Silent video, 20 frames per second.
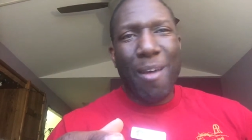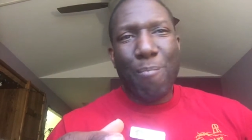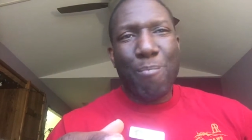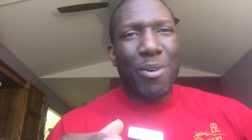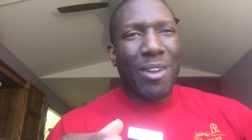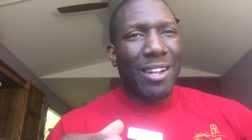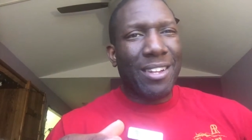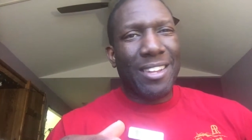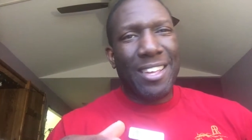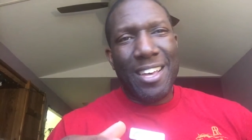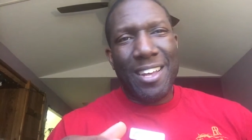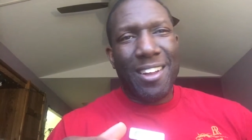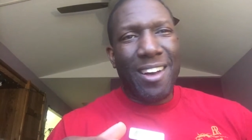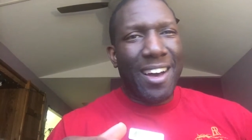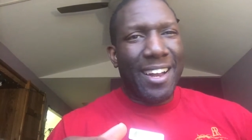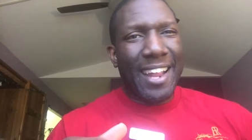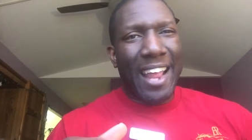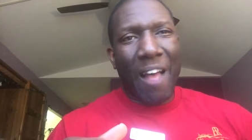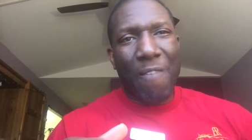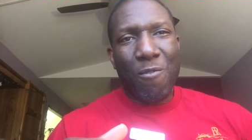put a lid
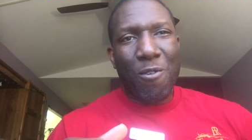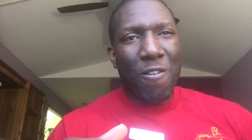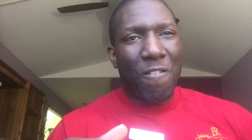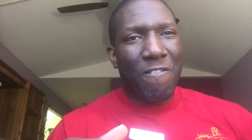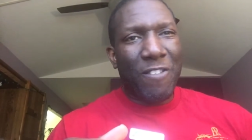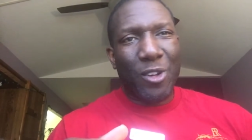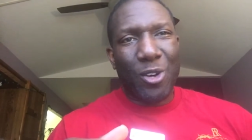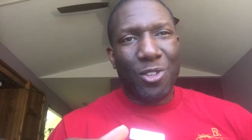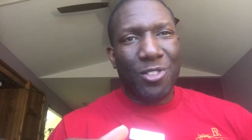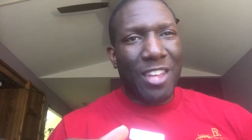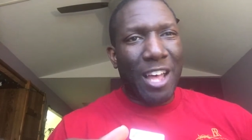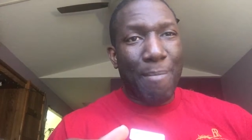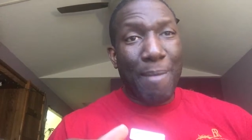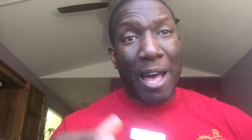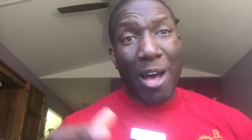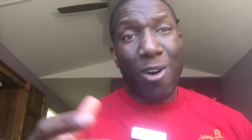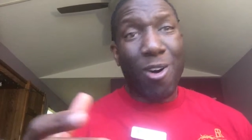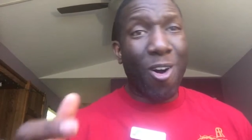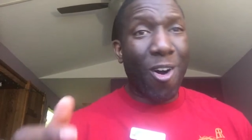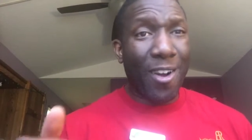on it after it fills up.
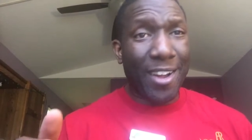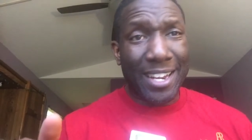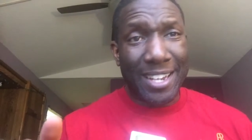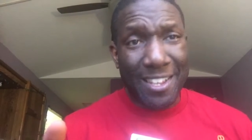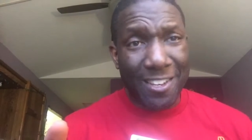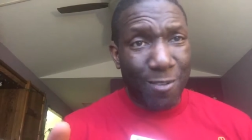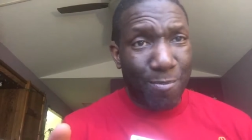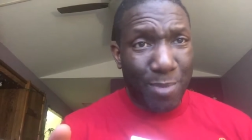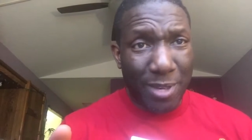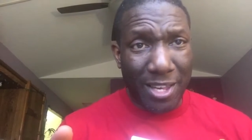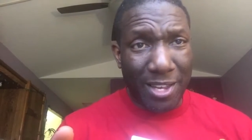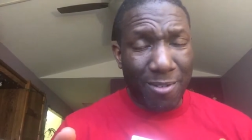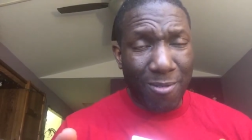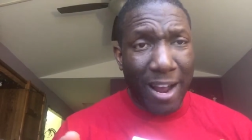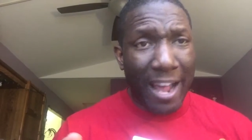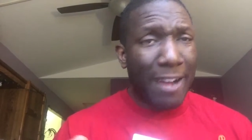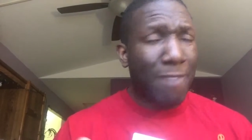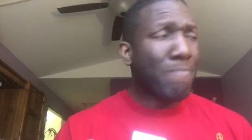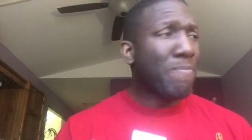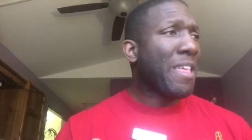How hard can this be,
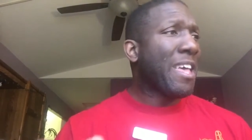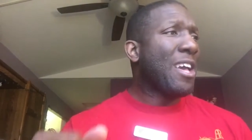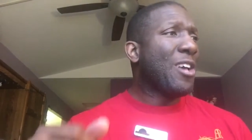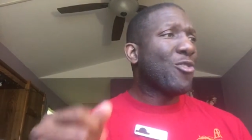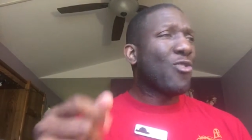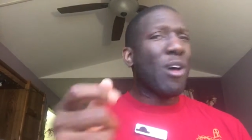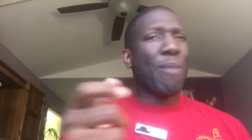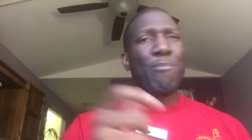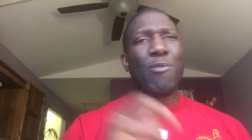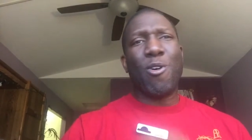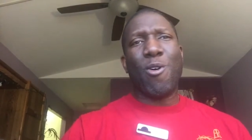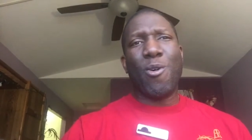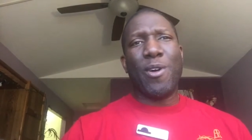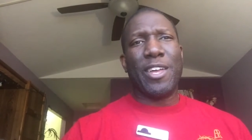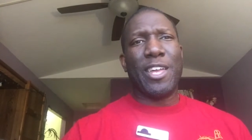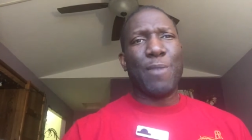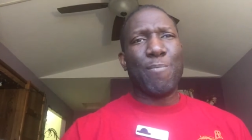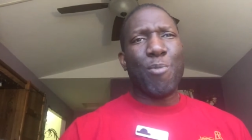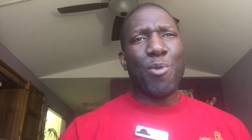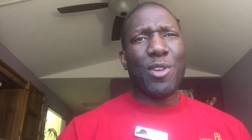right? So I'm
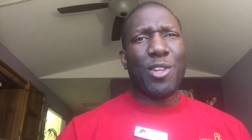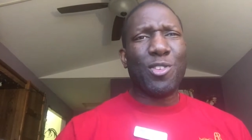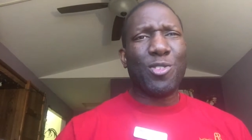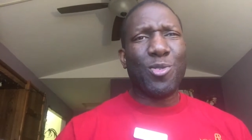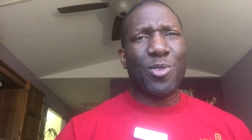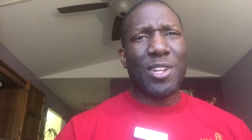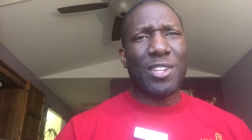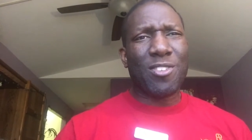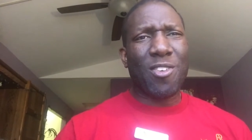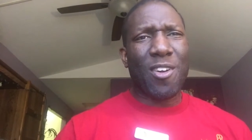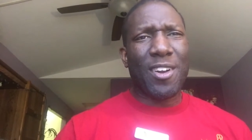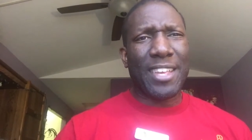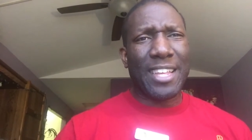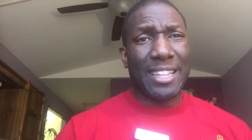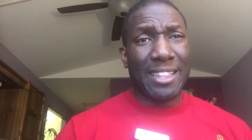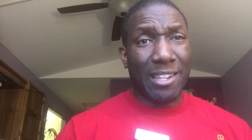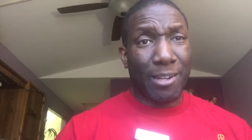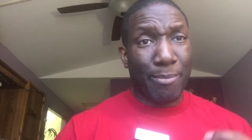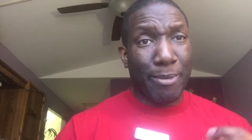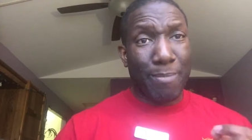going, and pretty soon it started to
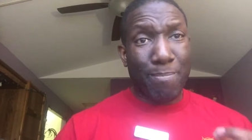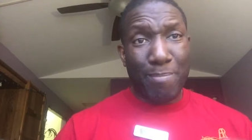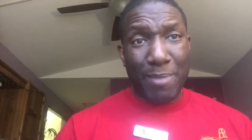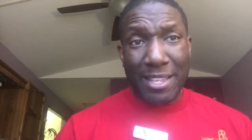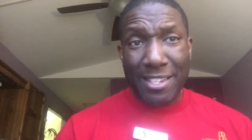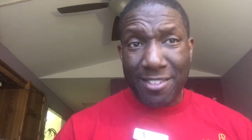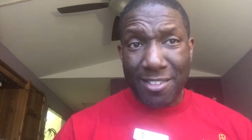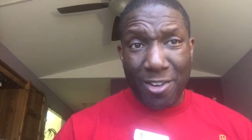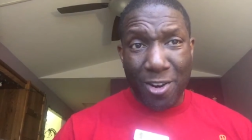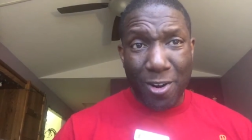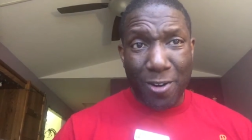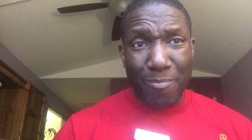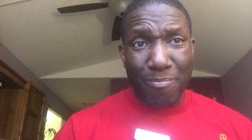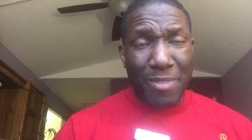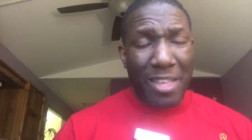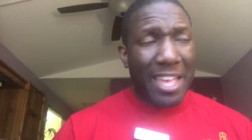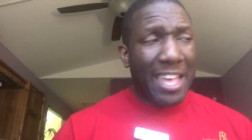get a little bit busier.